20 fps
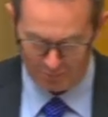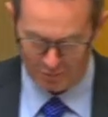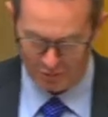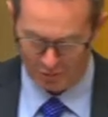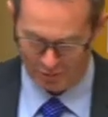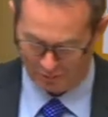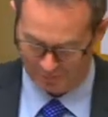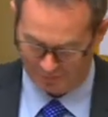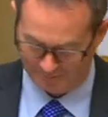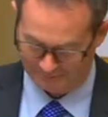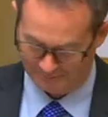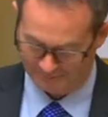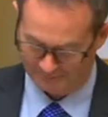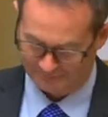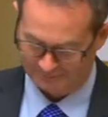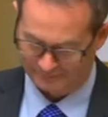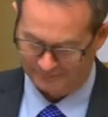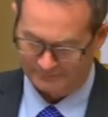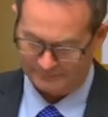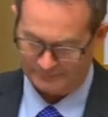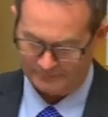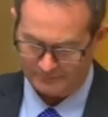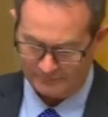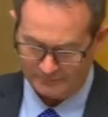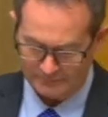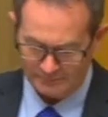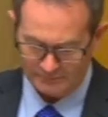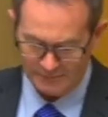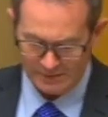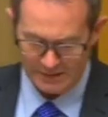bill,
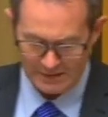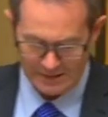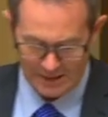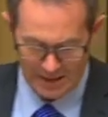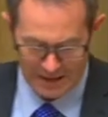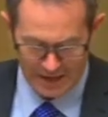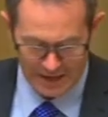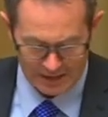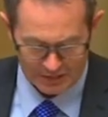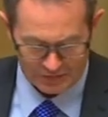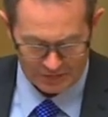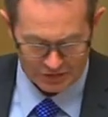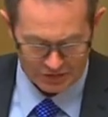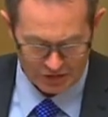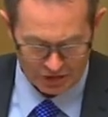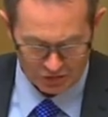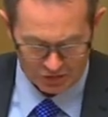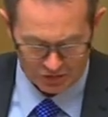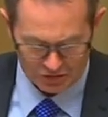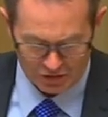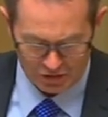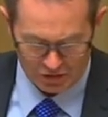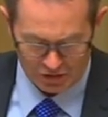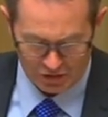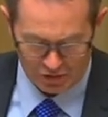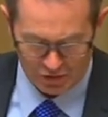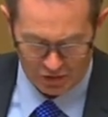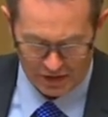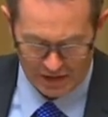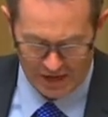the Social
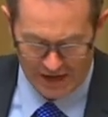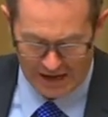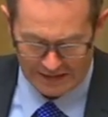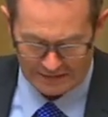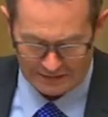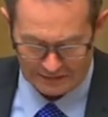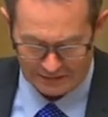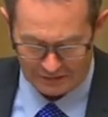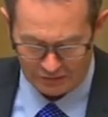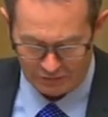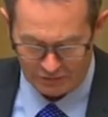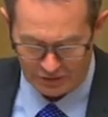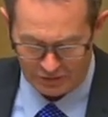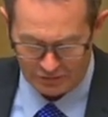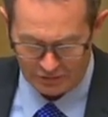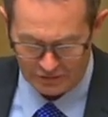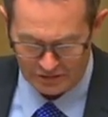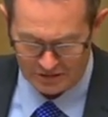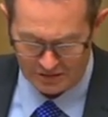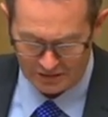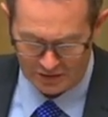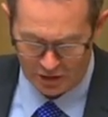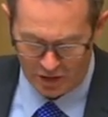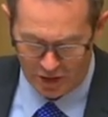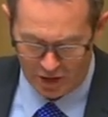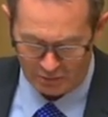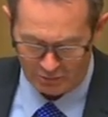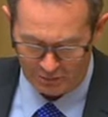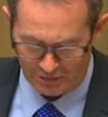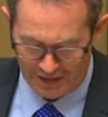Security Act and the Veterans
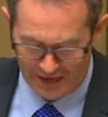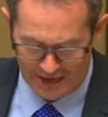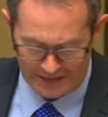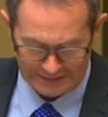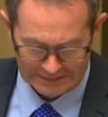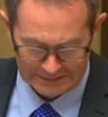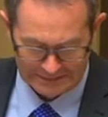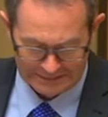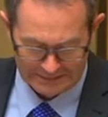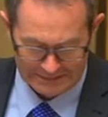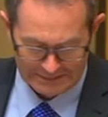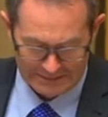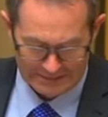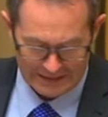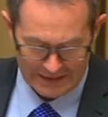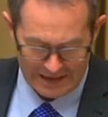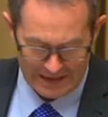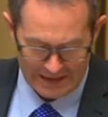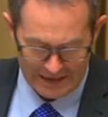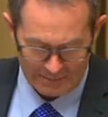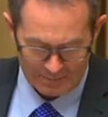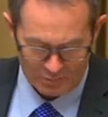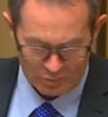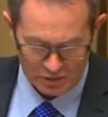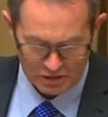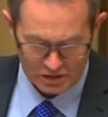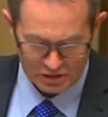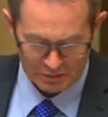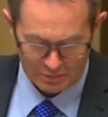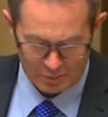Entitlement Act,
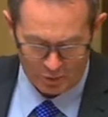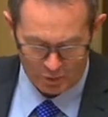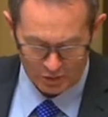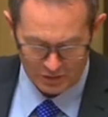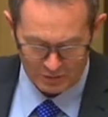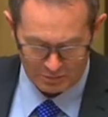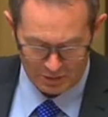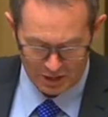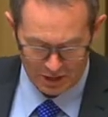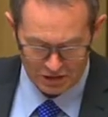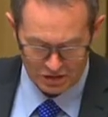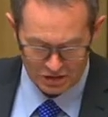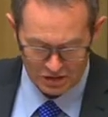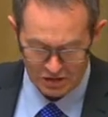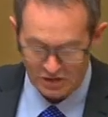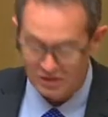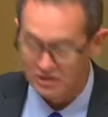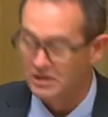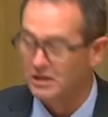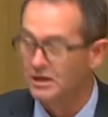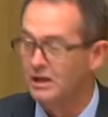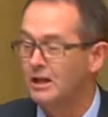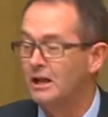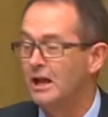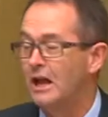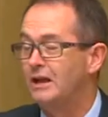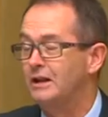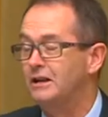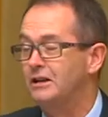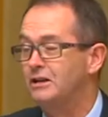which supports pensioners
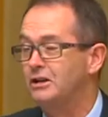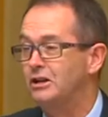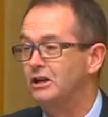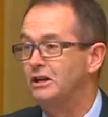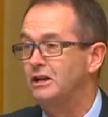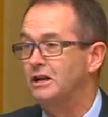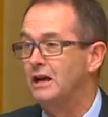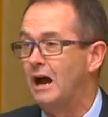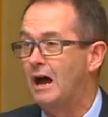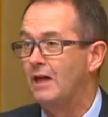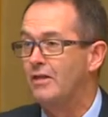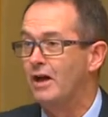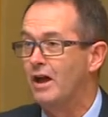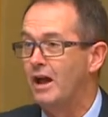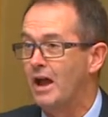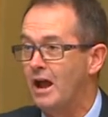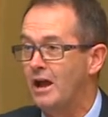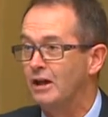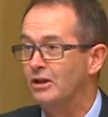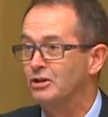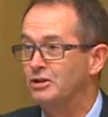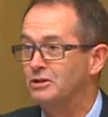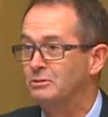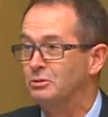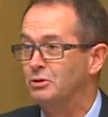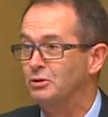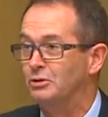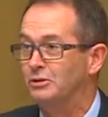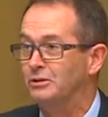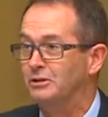and indeed other
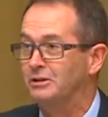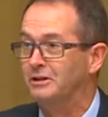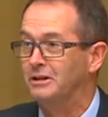eligible